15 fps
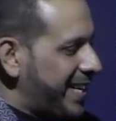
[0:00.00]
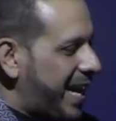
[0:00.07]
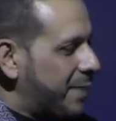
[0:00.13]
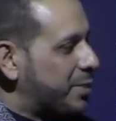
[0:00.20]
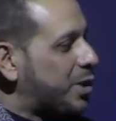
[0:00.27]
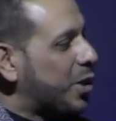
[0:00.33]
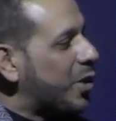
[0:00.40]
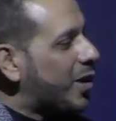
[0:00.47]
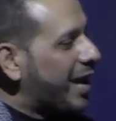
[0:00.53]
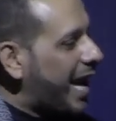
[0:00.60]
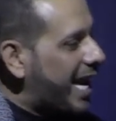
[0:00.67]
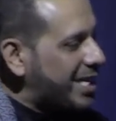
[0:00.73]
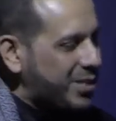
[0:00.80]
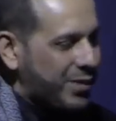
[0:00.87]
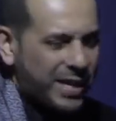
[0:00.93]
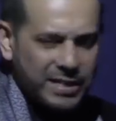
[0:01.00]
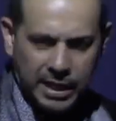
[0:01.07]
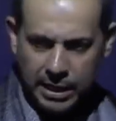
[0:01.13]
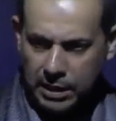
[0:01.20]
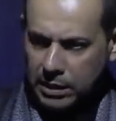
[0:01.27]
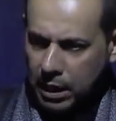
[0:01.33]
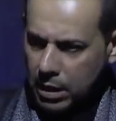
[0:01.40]
I'm so glad you asked. He
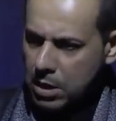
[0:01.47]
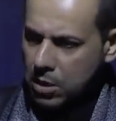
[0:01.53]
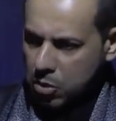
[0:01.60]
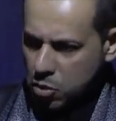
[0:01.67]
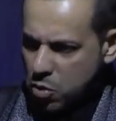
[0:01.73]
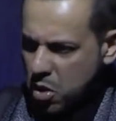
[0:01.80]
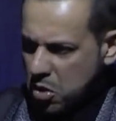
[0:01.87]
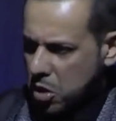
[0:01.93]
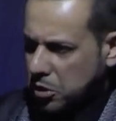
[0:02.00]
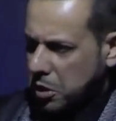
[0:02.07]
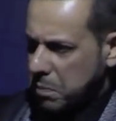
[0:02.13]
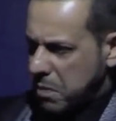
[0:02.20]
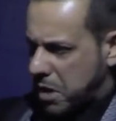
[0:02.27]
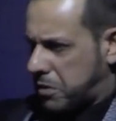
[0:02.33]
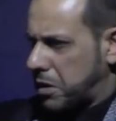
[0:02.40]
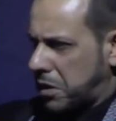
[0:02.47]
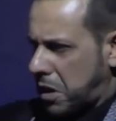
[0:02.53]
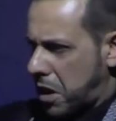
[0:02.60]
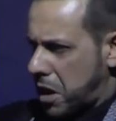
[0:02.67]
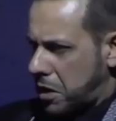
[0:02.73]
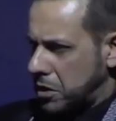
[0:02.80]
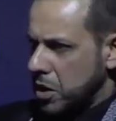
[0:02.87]
didn't say, you are not in Ba'ath
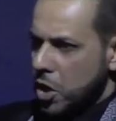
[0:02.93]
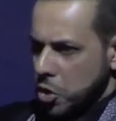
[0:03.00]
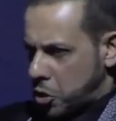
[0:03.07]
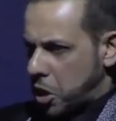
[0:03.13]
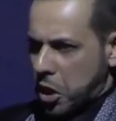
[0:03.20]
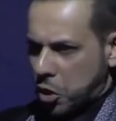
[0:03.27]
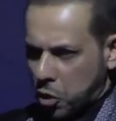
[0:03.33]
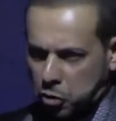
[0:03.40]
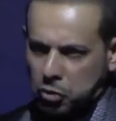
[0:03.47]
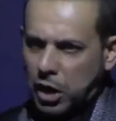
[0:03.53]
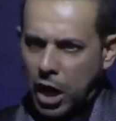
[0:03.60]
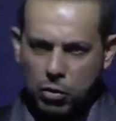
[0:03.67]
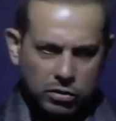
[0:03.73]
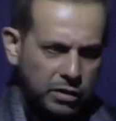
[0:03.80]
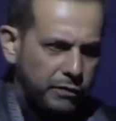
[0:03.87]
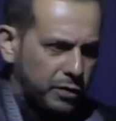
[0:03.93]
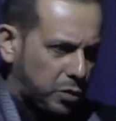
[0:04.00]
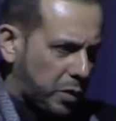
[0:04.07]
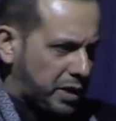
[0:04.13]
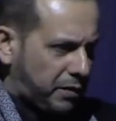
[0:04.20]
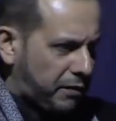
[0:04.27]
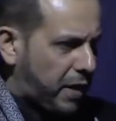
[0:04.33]
al-Kharij. You didn't go to the Hawza for
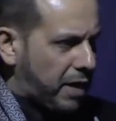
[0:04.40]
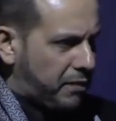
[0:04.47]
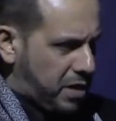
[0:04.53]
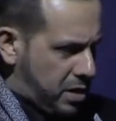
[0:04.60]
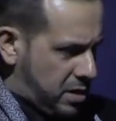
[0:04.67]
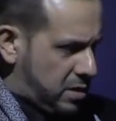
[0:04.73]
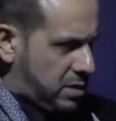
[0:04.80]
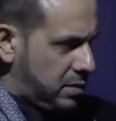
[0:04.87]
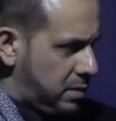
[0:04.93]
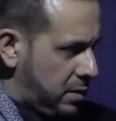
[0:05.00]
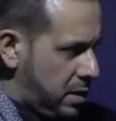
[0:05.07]
twenty-five years.